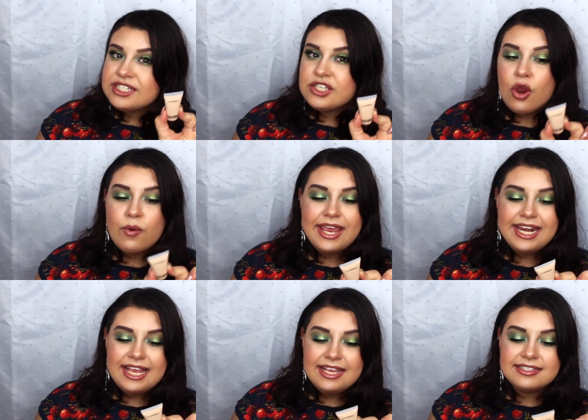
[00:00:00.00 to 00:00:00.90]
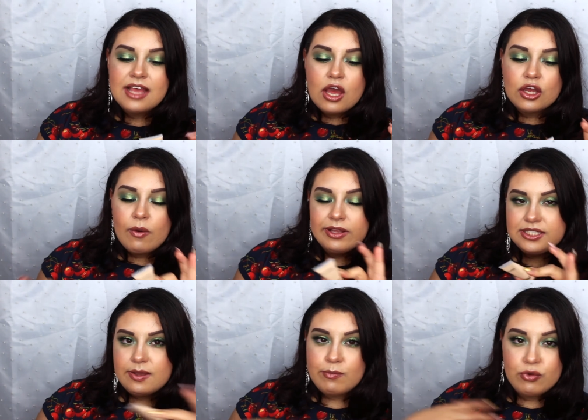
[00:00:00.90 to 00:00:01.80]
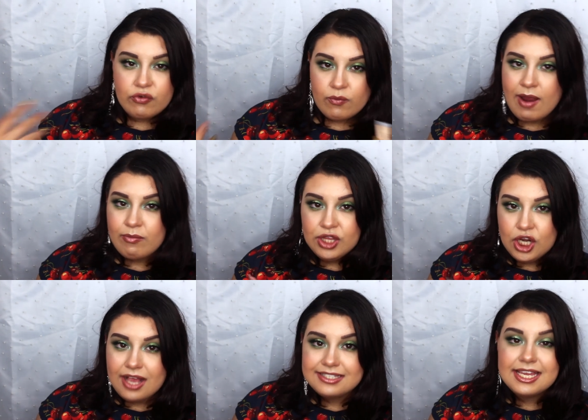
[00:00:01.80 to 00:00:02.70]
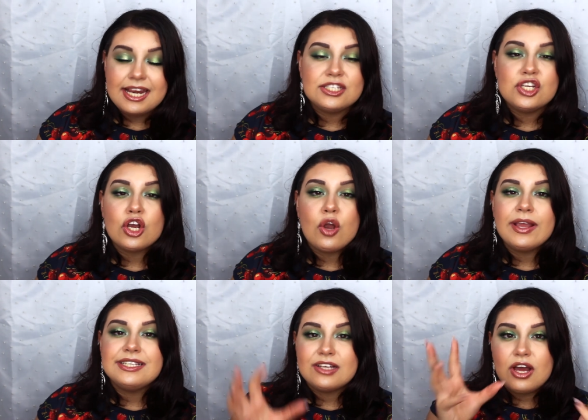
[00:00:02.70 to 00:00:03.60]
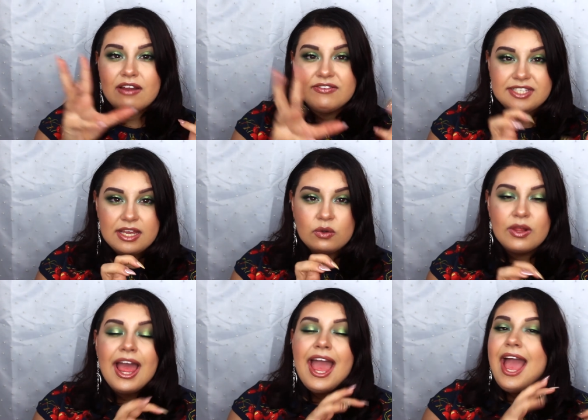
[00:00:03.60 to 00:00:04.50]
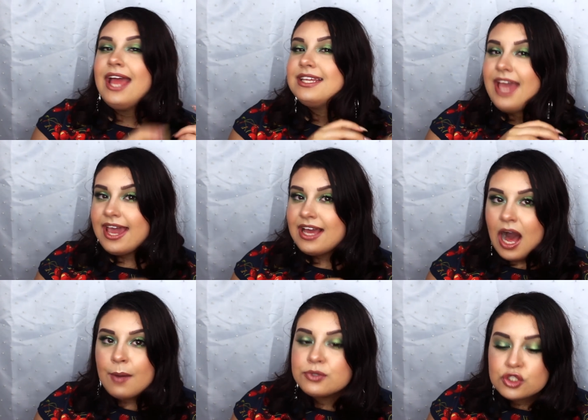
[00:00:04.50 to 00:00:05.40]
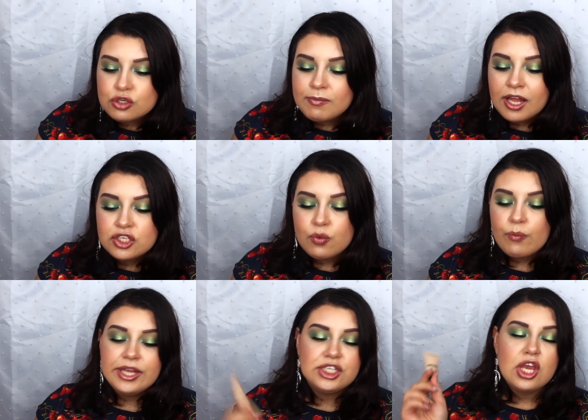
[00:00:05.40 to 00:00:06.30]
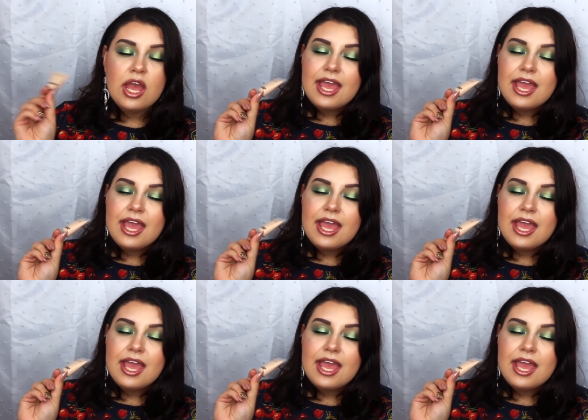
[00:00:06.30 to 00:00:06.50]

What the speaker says: so it is going to move around really nicely, and it's not going to kind of settle and cake up too much, which